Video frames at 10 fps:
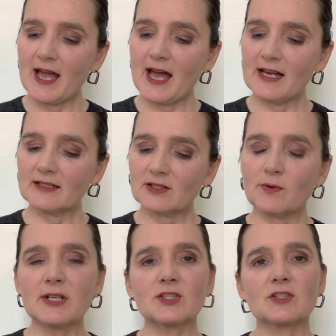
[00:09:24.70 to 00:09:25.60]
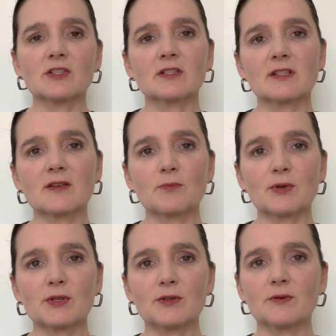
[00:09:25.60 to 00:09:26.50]
Ask questions that
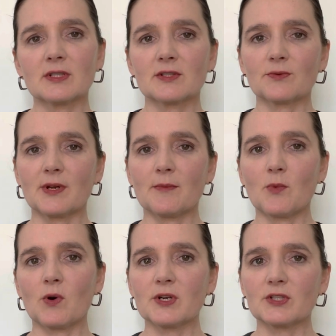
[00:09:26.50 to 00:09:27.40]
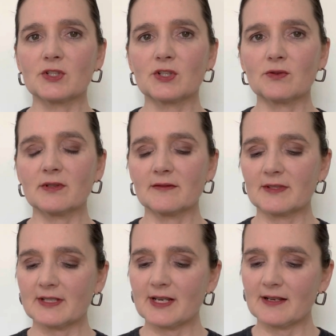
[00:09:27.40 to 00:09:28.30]
put you into a more intuitive
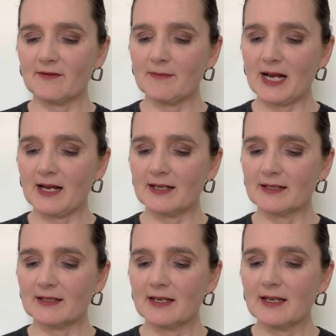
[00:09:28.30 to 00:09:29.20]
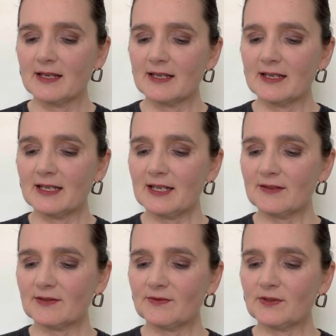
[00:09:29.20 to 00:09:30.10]
state of mind. And he
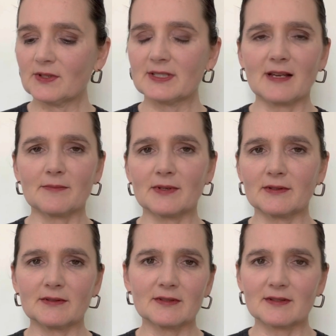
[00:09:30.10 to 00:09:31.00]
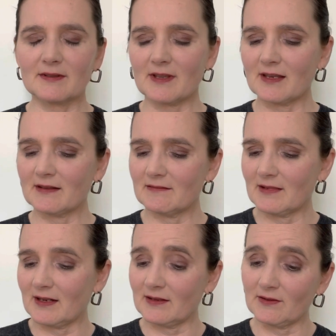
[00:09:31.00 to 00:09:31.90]
gives a few examples that
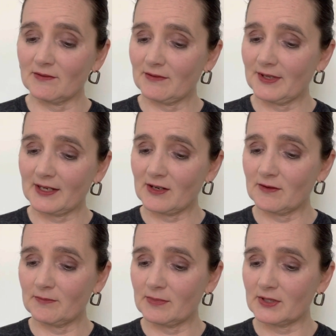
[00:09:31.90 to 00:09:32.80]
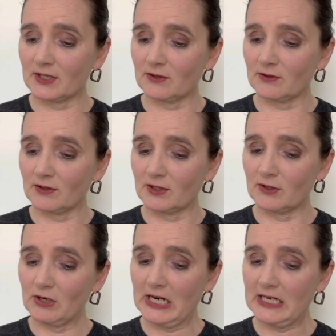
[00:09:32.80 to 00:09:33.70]
I don't think are particularly
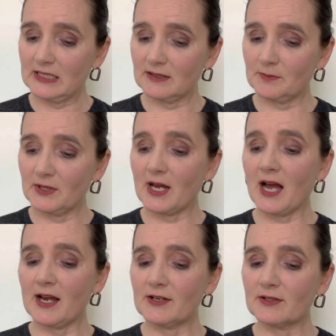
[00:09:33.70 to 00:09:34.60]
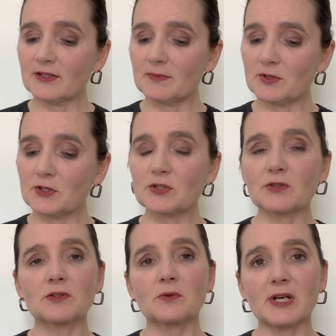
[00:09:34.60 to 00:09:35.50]
great, but higher
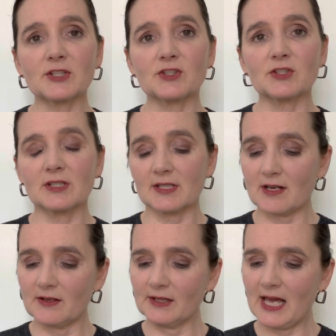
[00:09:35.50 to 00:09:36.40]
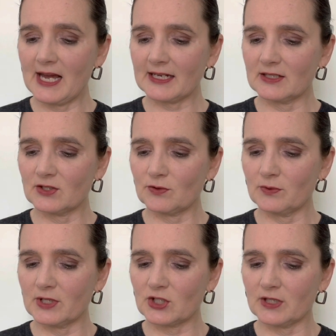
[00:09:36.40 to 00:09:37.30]
spiritual questions unlock
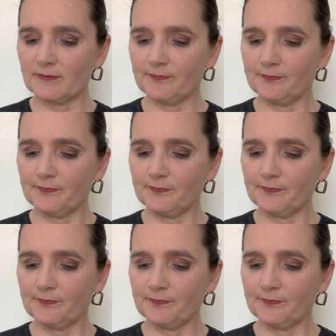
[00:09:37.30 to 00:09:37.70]
intuition.